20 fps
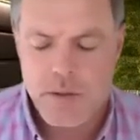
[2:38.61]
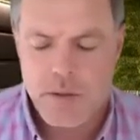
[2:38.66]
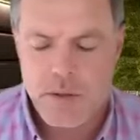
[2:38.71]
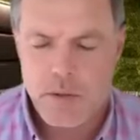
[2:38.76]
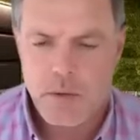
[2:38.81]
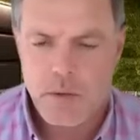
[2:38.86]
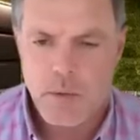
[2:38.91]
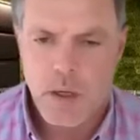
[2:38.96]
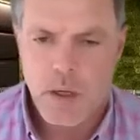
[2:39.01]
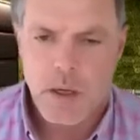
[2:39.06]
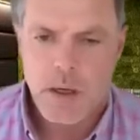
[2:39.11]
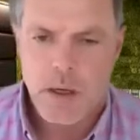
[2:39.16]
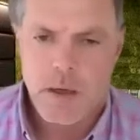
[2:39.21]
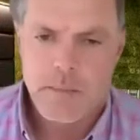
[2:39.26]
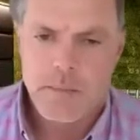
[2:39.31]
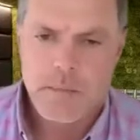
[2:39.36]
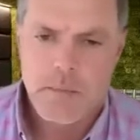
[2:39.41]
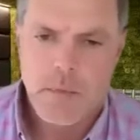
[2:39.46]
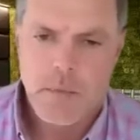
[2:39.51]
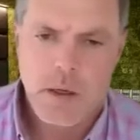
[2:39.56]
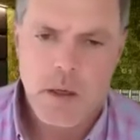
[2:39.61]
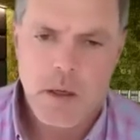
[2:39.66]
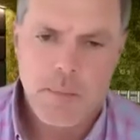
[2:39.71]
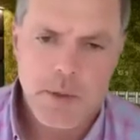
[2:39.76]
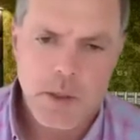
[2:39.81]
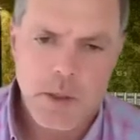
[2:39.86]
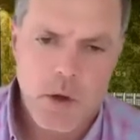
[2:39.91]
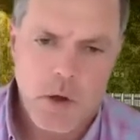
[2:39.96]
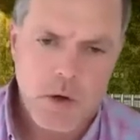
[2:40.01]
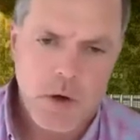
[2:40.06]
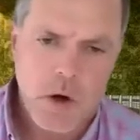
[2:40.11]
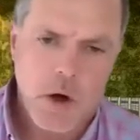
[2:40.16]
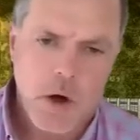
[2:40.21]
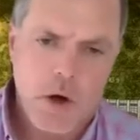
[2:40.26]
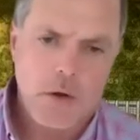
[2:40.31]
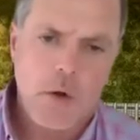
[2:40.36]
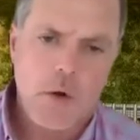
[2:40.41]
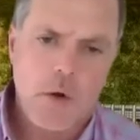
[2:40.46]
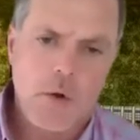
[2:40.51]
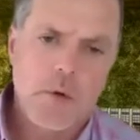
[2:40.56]
to a company called Car
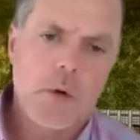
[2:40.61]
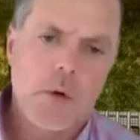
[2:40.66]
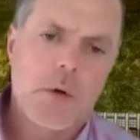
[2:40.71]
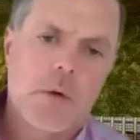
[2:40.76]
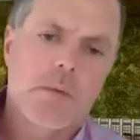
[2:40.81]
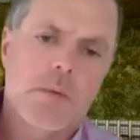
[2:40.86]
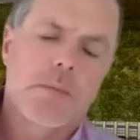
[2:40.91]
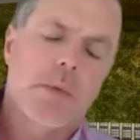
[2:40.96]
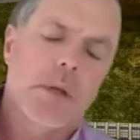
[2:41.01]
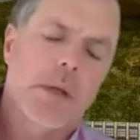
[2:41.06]
Global